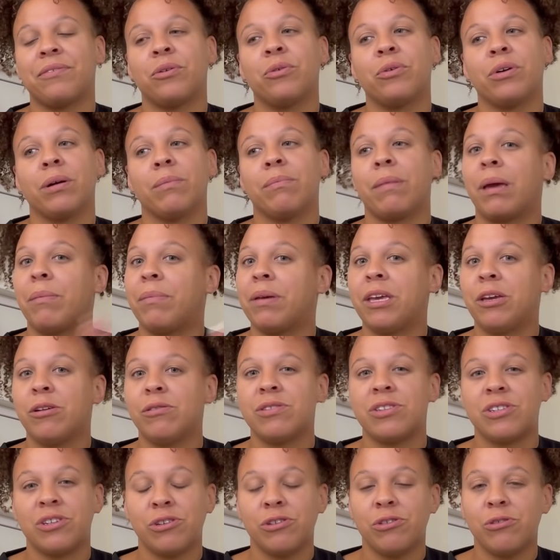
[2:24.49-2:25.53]
or maybe
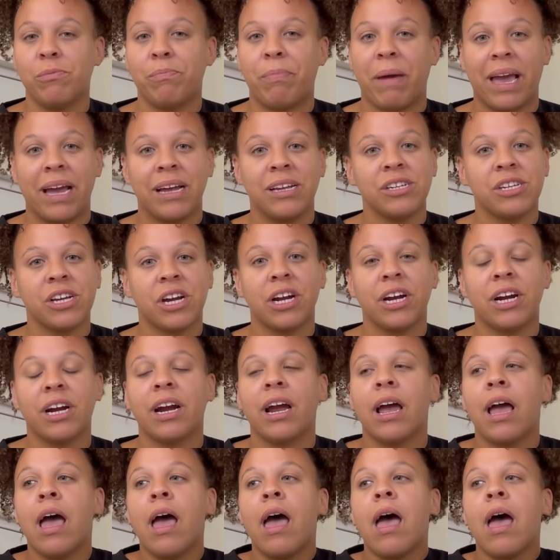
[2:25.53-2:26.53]
YouTube banned her.